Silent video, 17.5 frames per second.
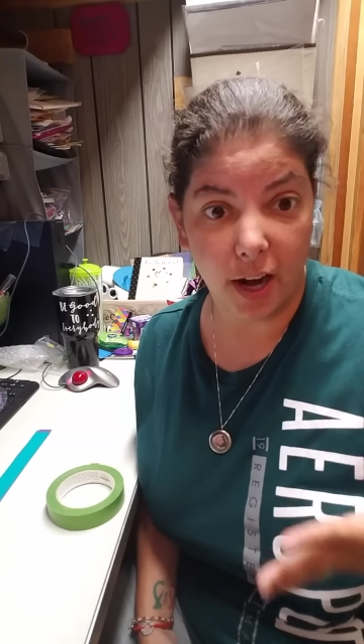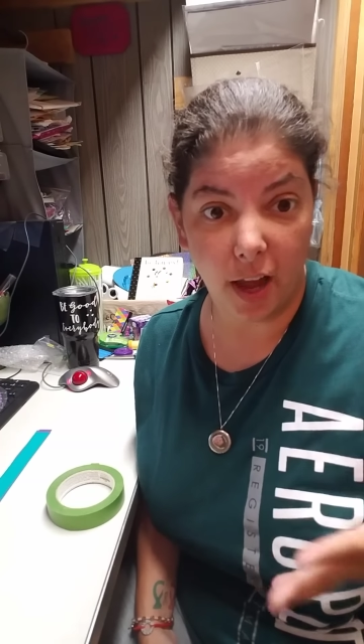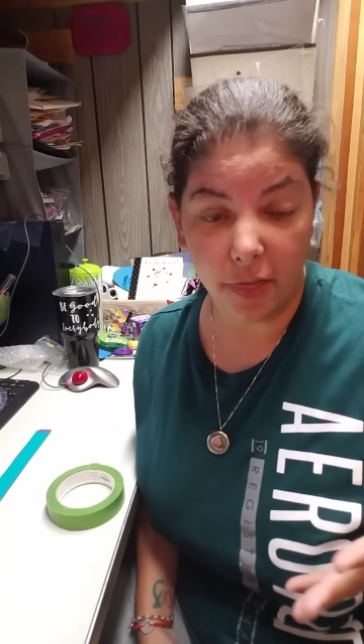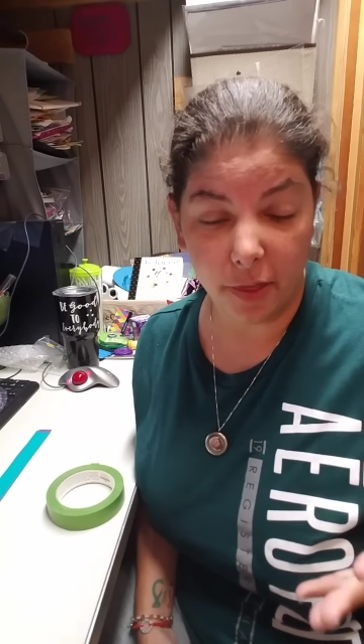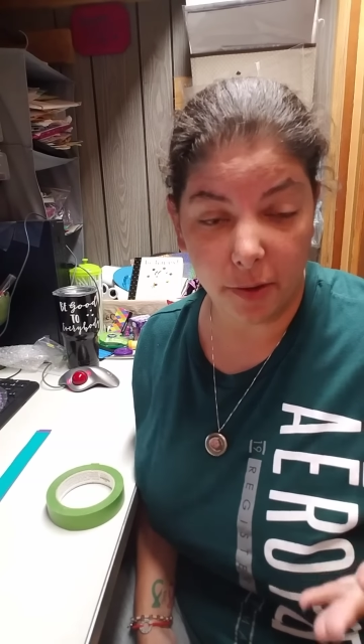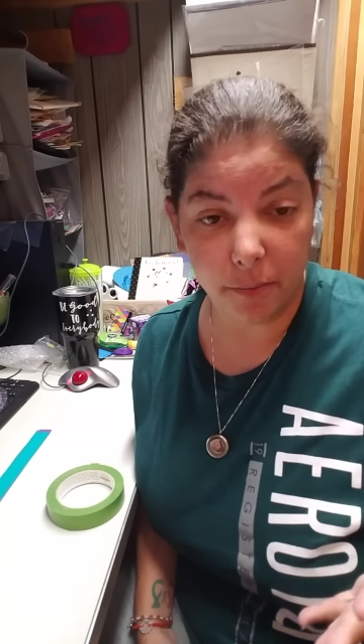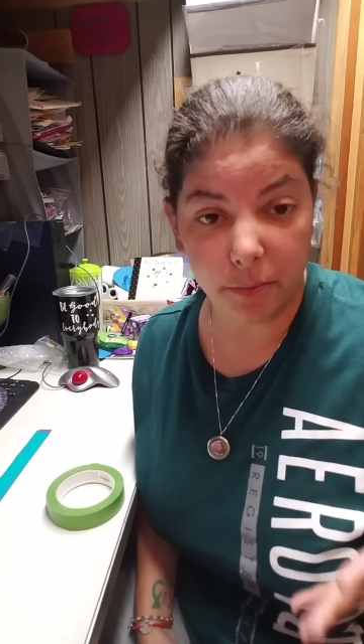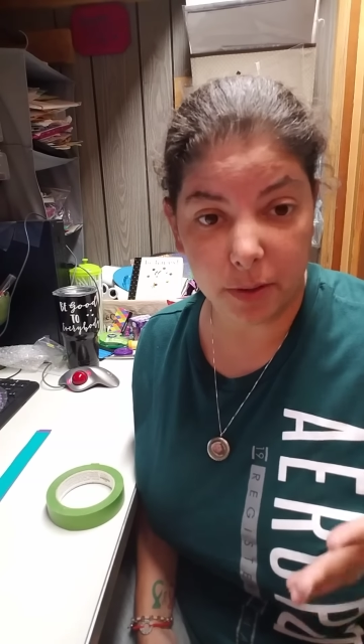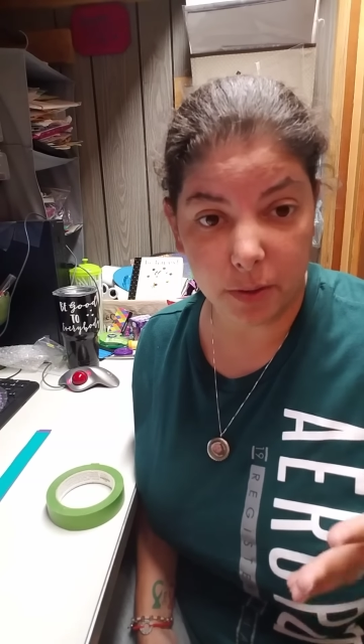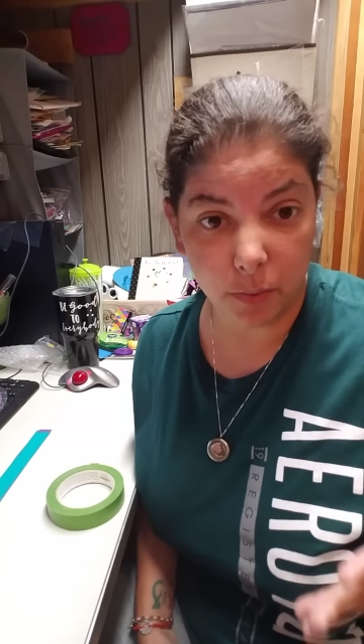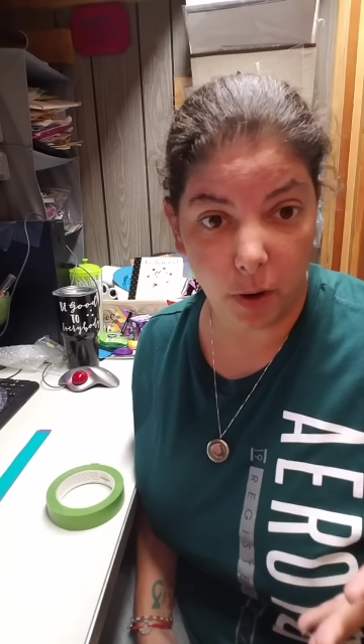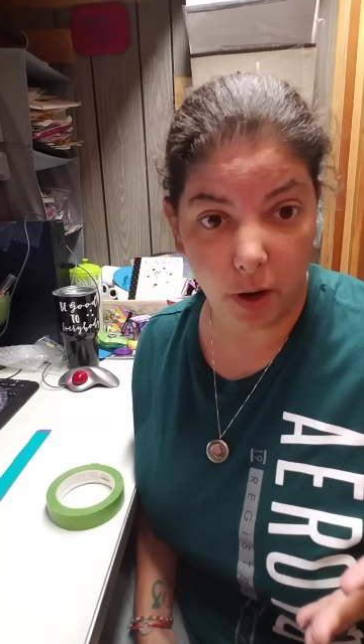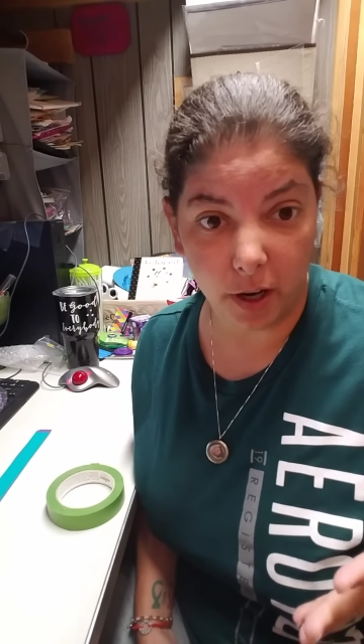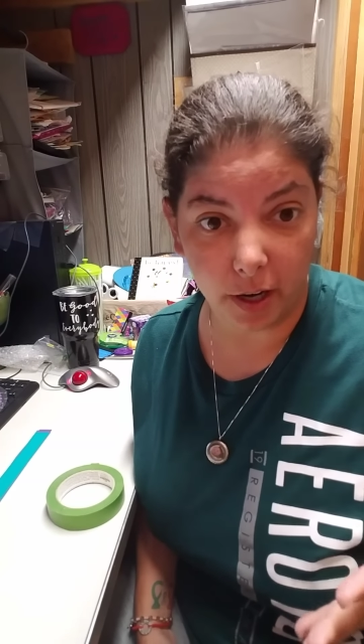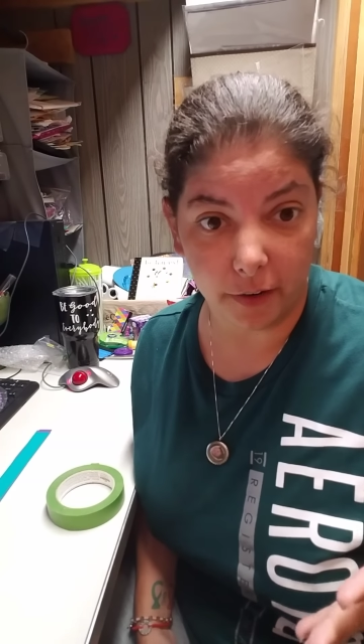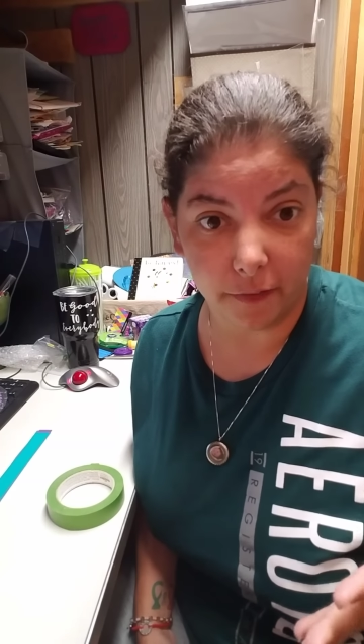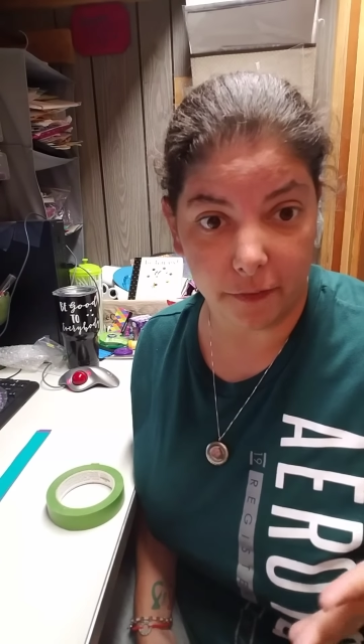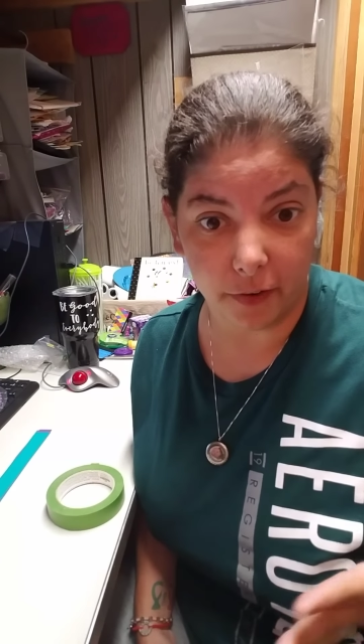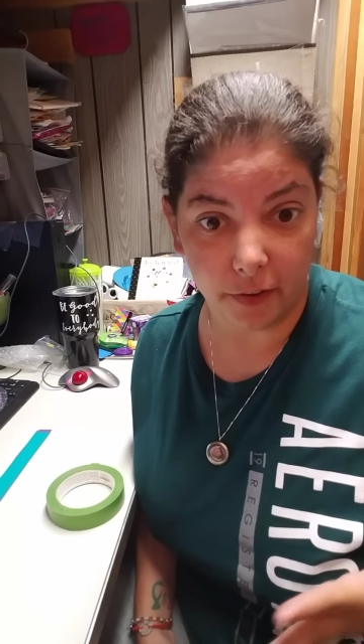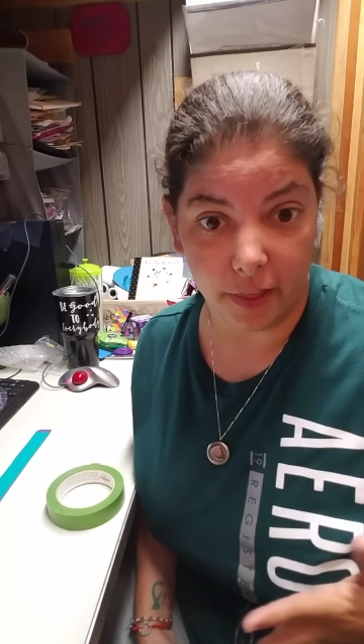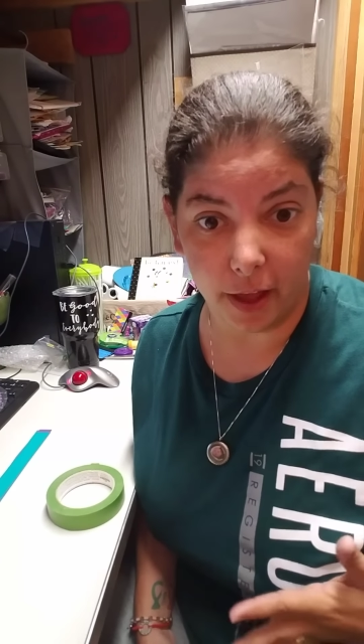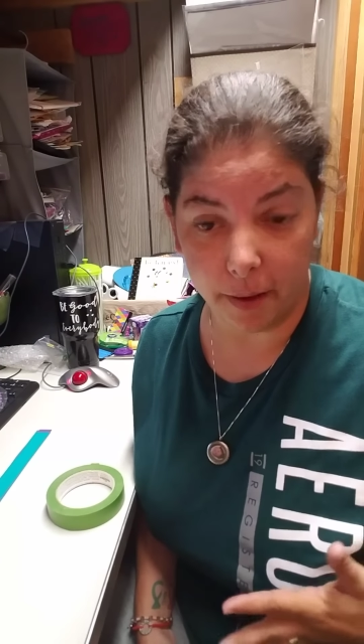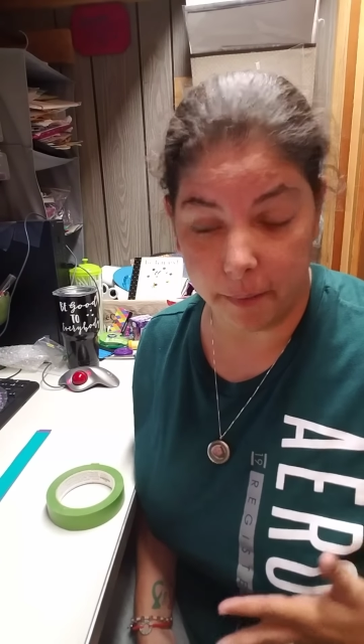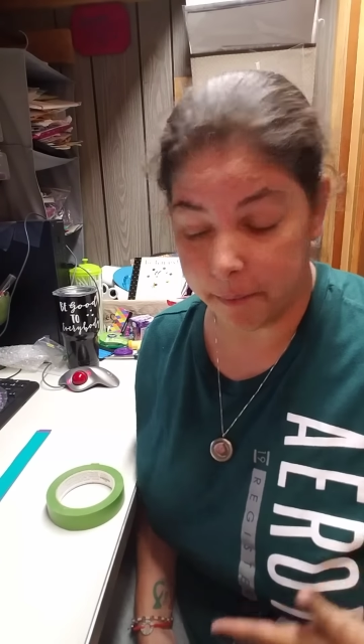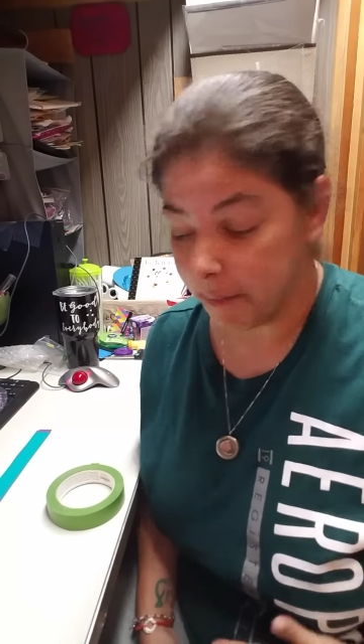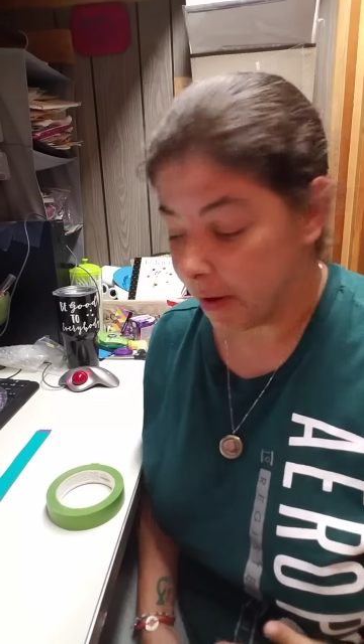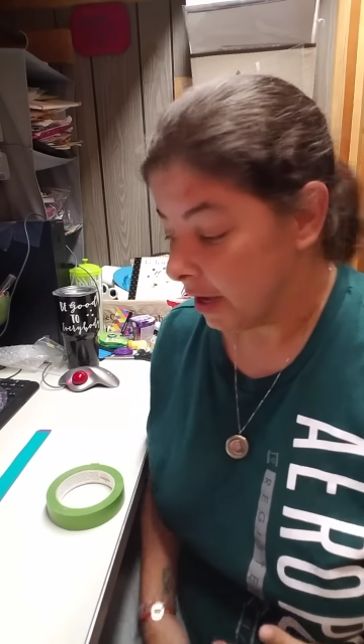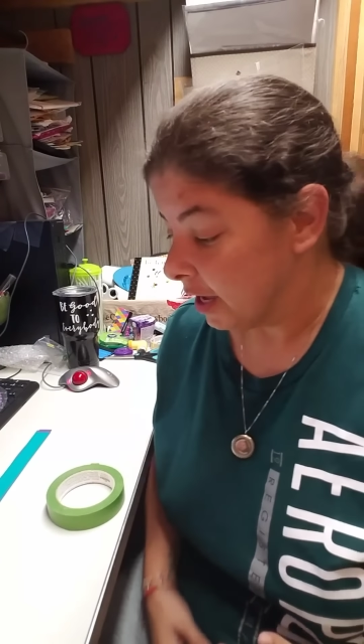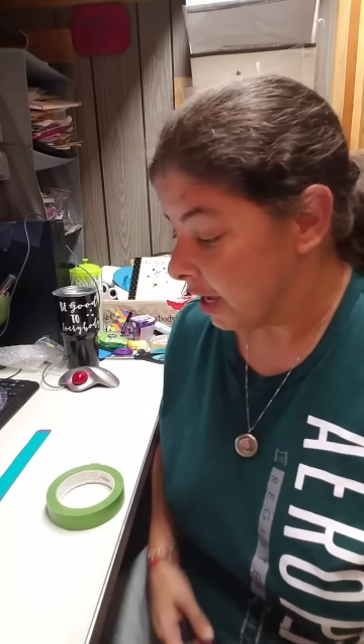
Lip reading: nothing was working for them.